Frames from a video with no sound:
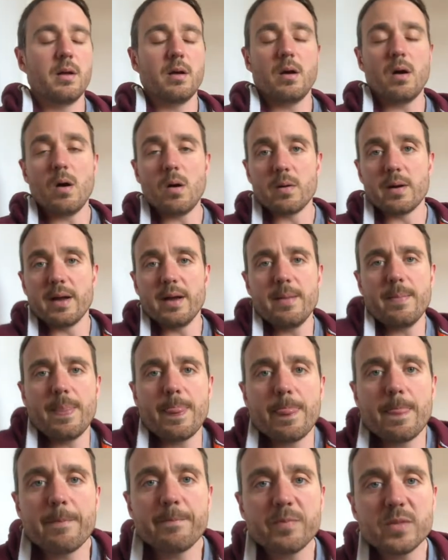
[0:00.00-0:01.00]
Okay,
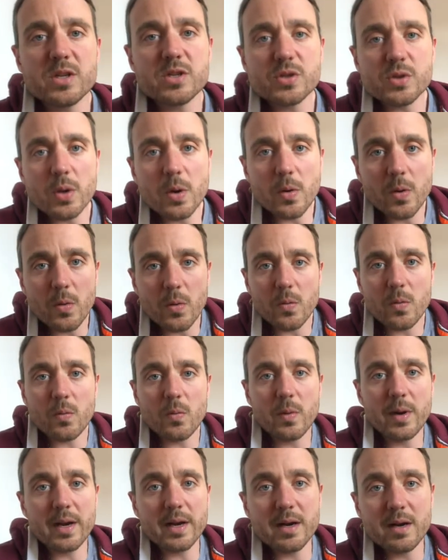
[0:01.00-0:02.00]
so
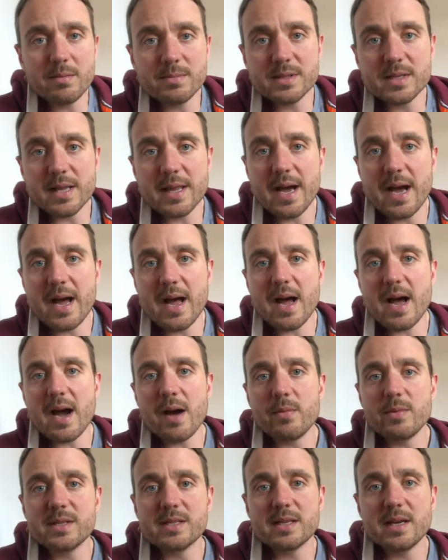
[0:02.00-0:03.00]
when it comes to that, I
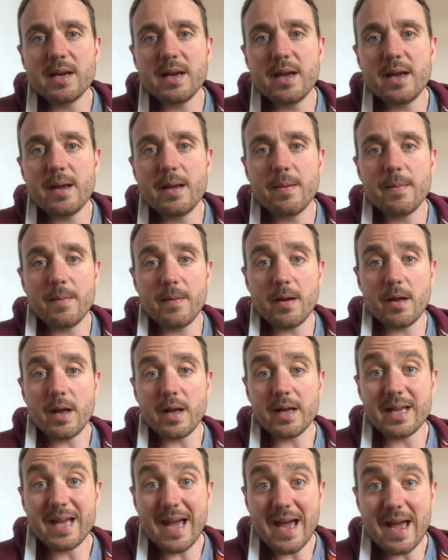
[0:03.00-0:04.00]
would say,
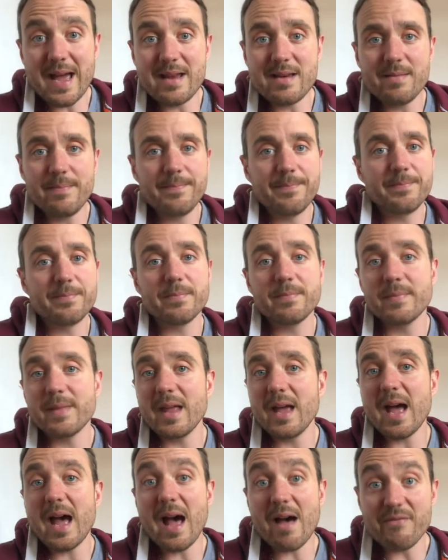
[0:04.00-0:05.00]
again,
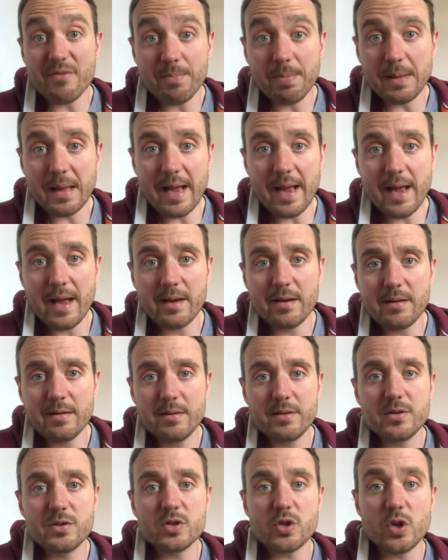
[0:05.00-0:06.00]
have a plan.
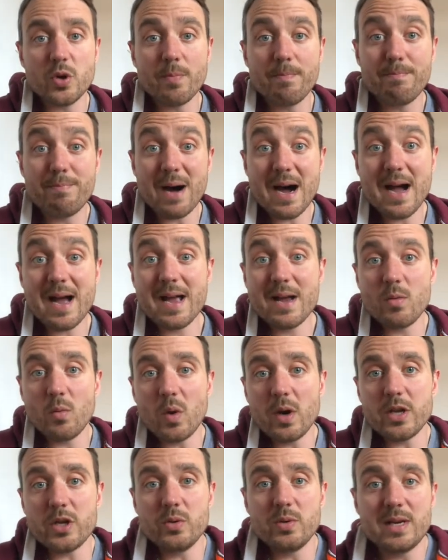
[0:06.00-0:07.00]
So you're buying
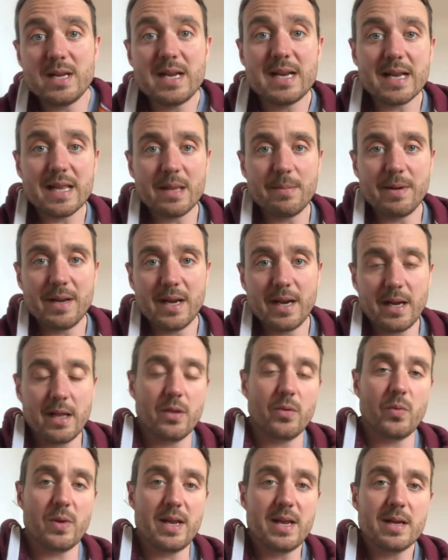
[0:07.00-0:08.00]
what you need at the beginning of the
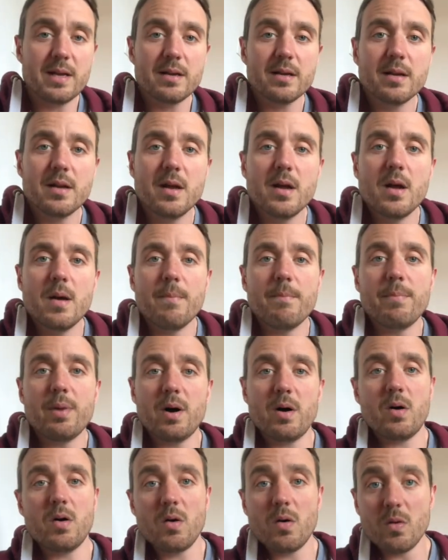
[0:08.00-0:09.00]
week. But
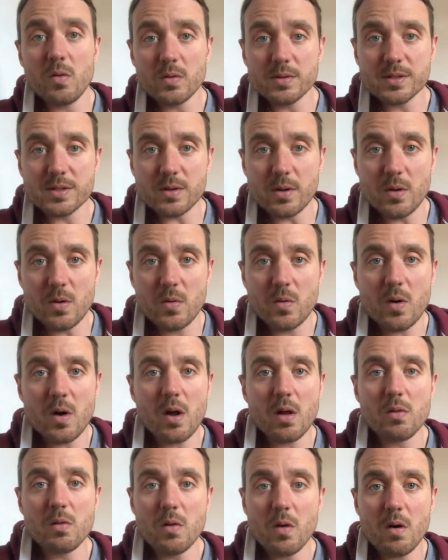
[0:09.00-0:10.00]
also, a
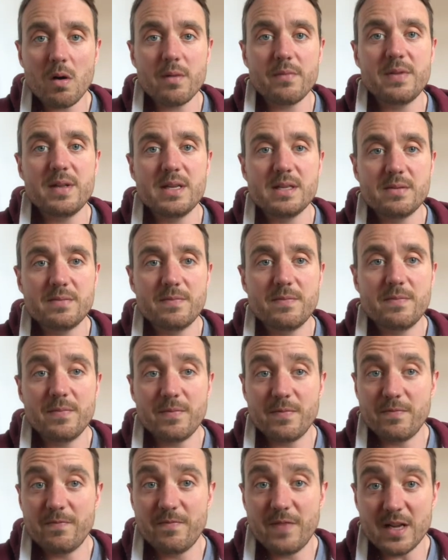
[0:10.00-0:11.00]
lot of these
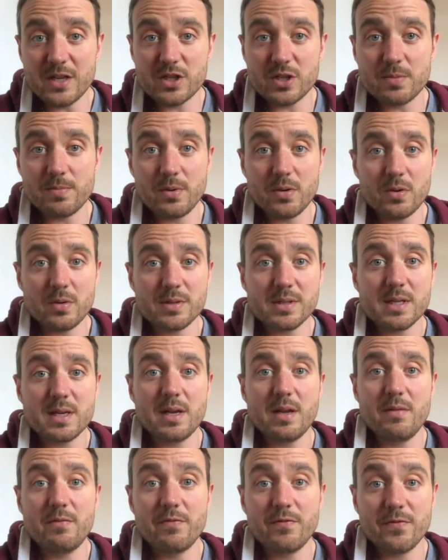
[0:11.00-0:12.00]
vegetables
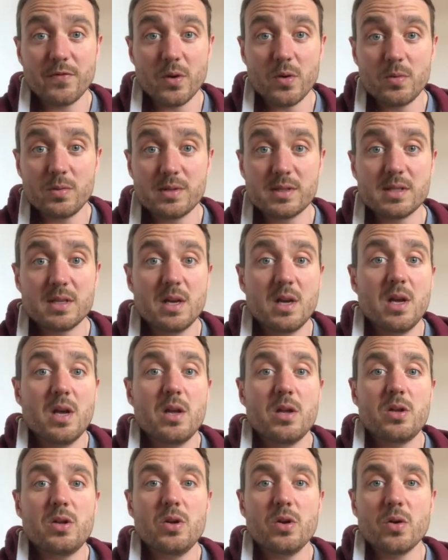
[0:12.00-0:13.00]
and fruits,
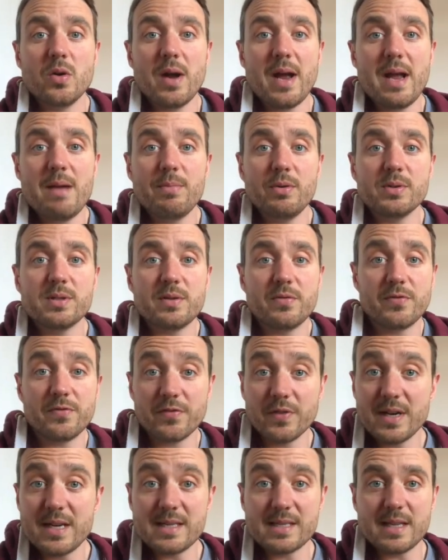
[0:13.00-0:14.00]
you're able to
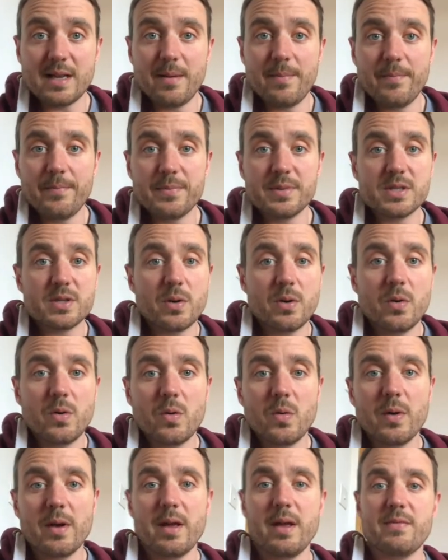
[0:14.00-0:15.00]
freeze them.
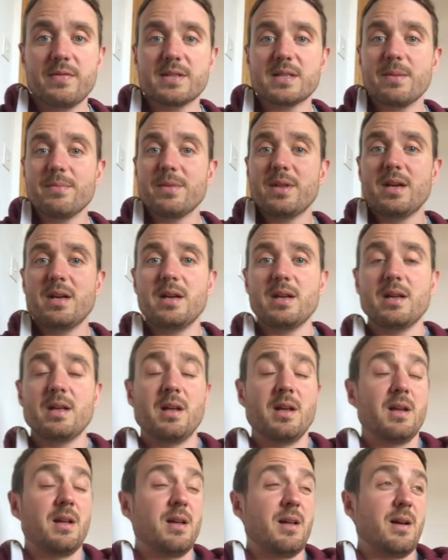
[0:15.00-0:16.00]
So if something,
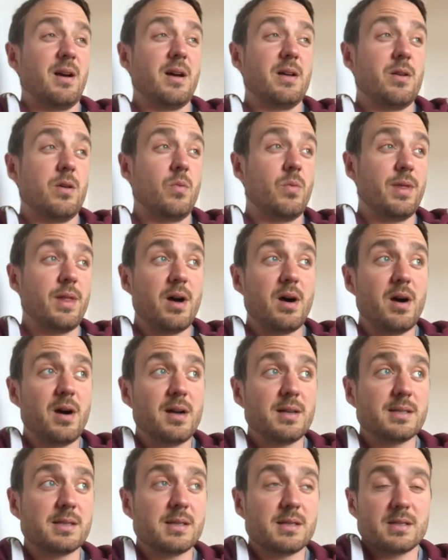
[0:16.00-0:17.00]
I know with
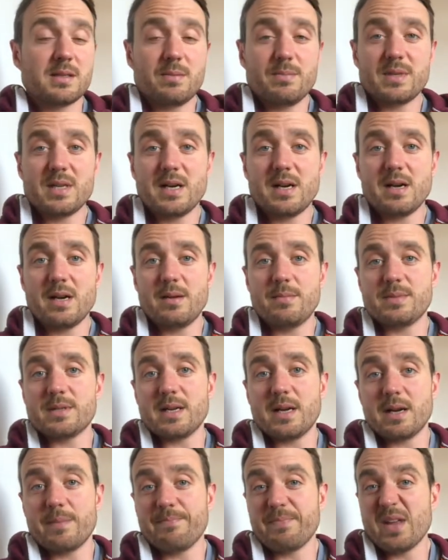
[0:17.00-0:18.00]
us, sometimes
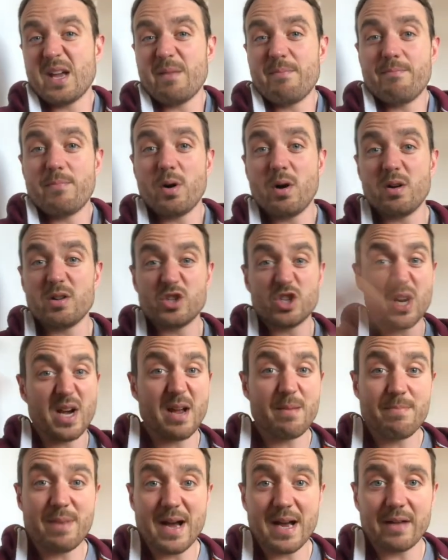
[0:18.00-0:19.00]
like I bought a
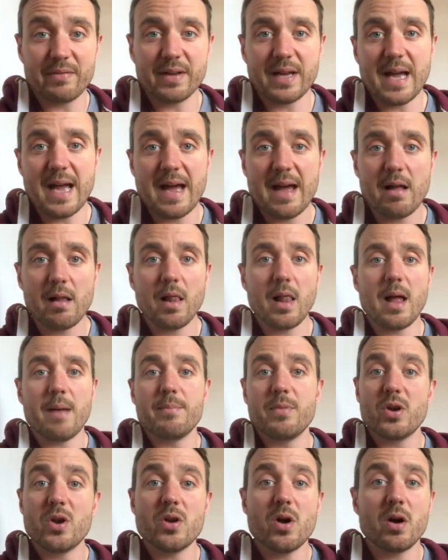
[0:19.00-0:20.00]
giant bag of kale,
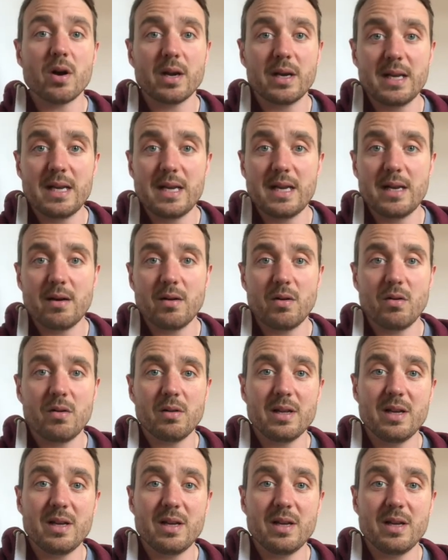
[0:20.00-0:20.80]
I'm not going to eat it all.